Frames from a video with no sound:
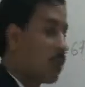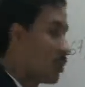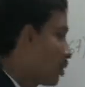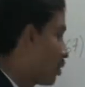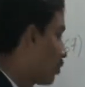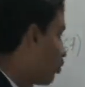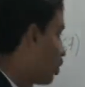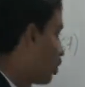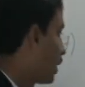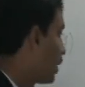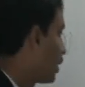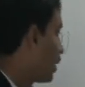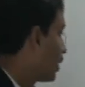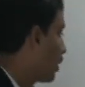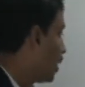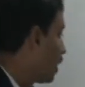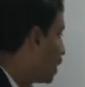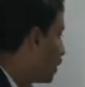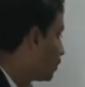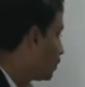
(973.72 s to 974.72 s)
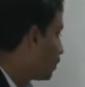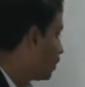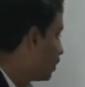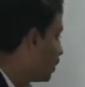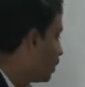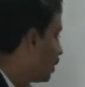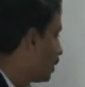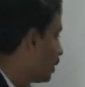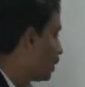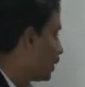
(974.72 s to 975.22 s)
So we can count
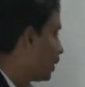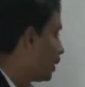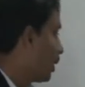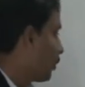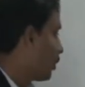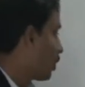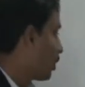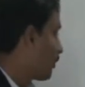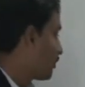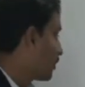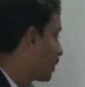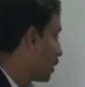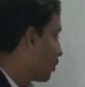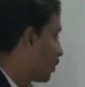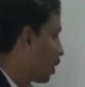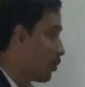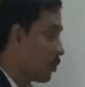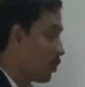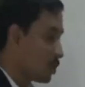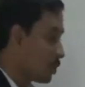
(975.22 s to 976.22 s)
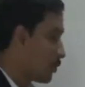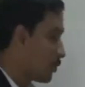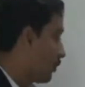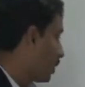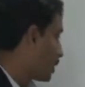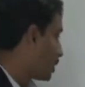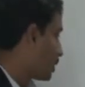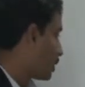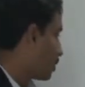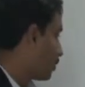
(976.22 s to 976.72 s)
number of sigma bonds
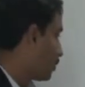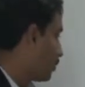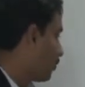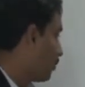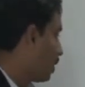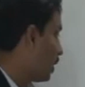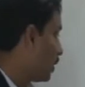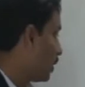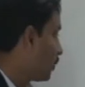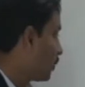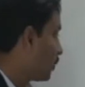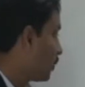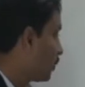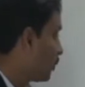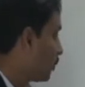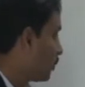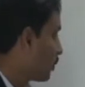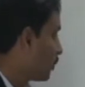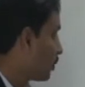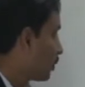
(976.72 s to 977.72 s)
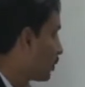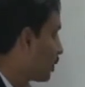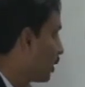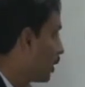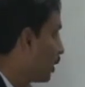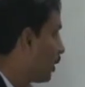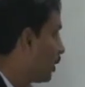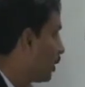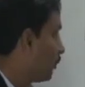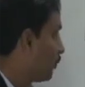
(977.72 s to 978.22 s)
first. 1, 2,
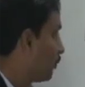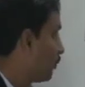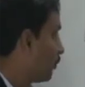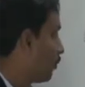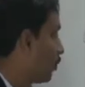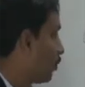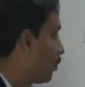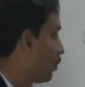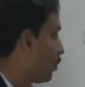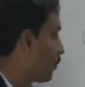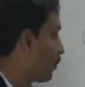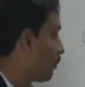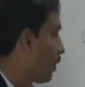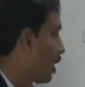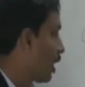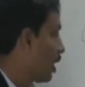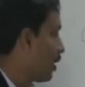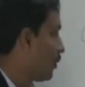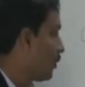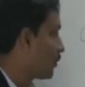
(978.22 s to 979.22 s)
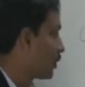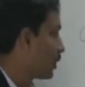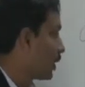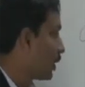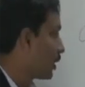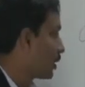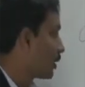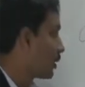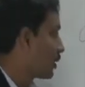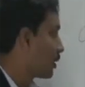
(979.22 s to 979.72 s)
3, 4, 5,
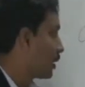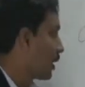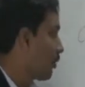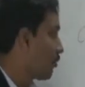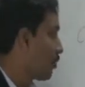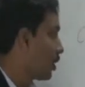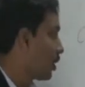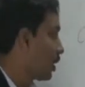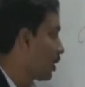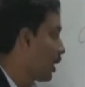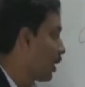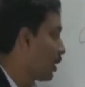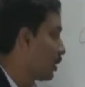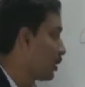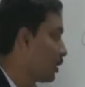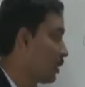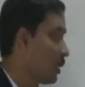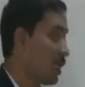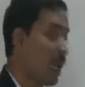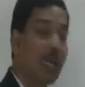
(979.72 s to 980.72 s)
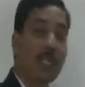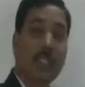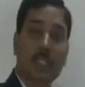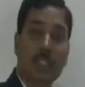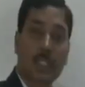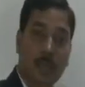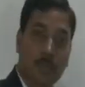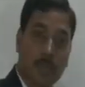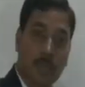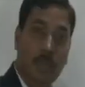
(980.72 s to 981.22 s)
6, 7, 8, 9
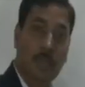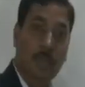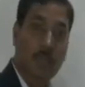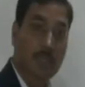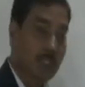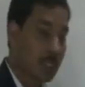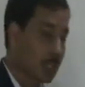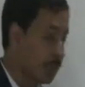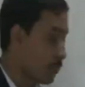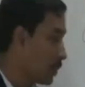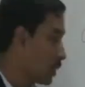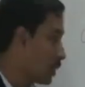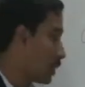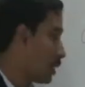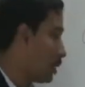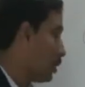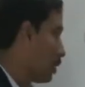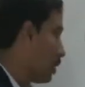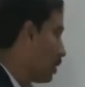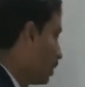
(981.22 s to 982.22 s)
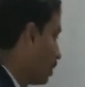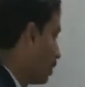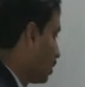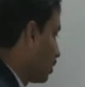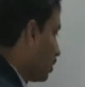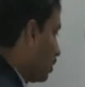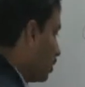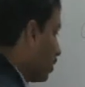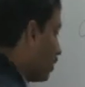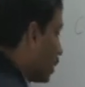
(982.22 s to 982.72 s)
sigma bonds are present.
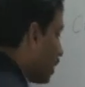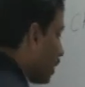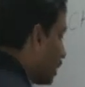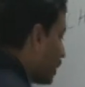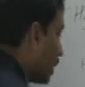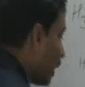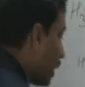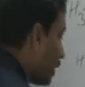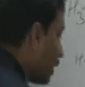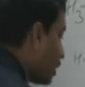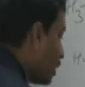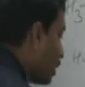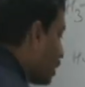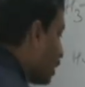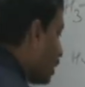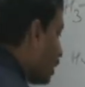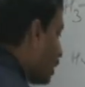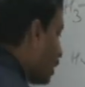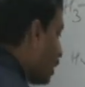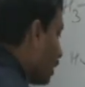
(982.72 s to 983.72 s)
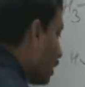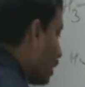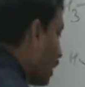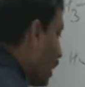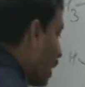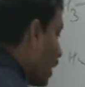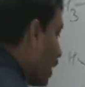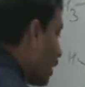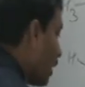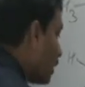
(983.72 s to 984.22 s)
So you can write
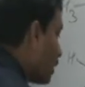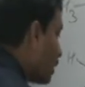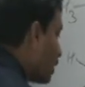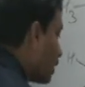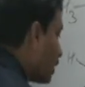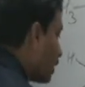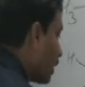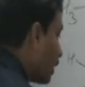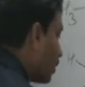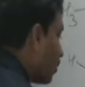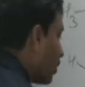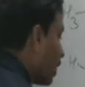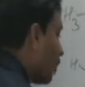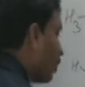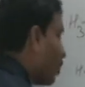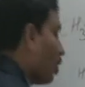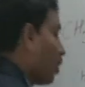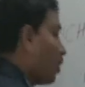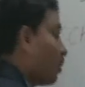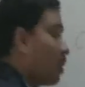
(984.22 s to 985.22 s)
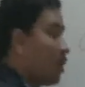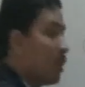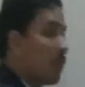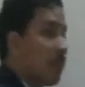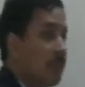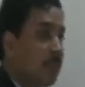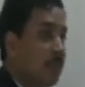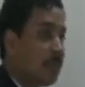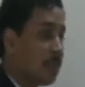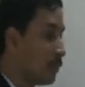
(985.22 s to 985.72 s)
9 sigma bonds.